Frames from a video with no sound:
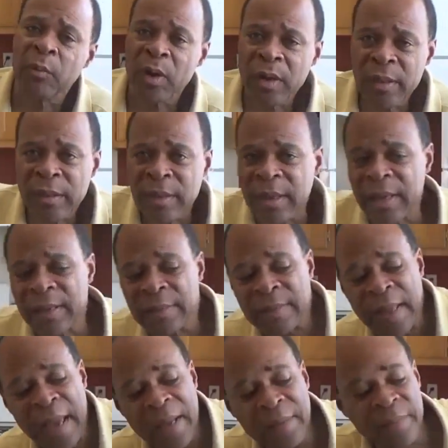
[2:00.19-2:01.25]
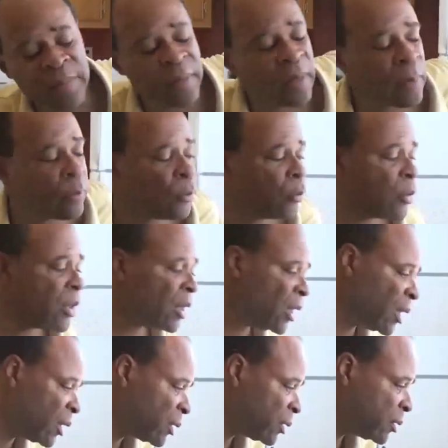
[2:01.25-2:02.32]
one thing that
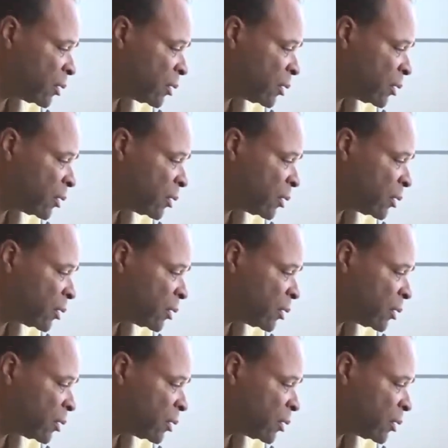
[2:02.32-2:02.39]
we